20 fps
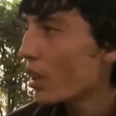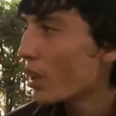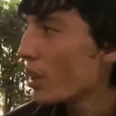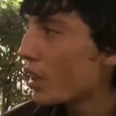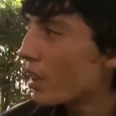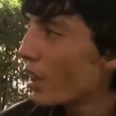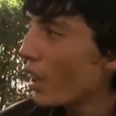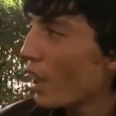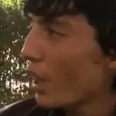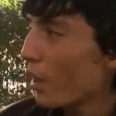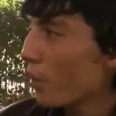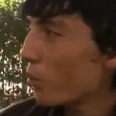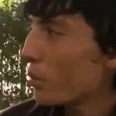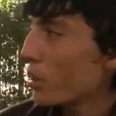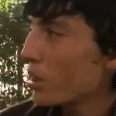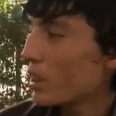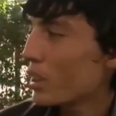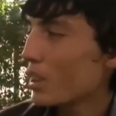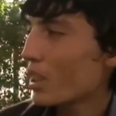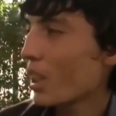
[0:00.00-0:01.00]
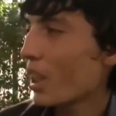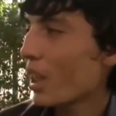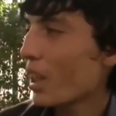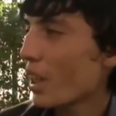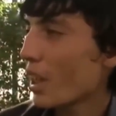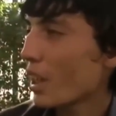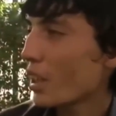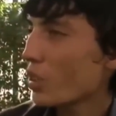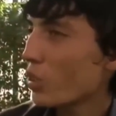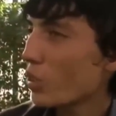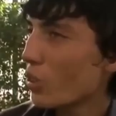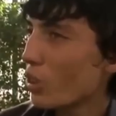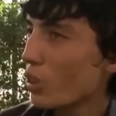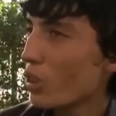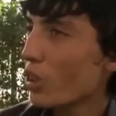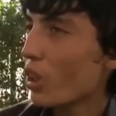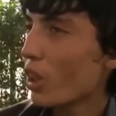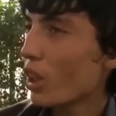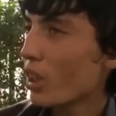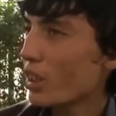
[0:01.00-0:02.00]
Ali said the war in Afghanistan
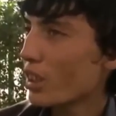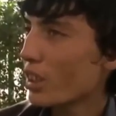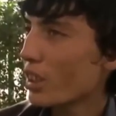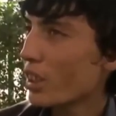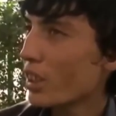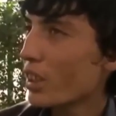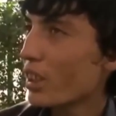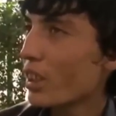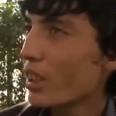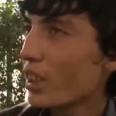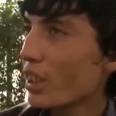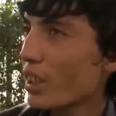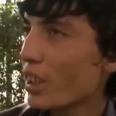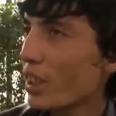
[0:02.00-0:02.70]
breaks his heart.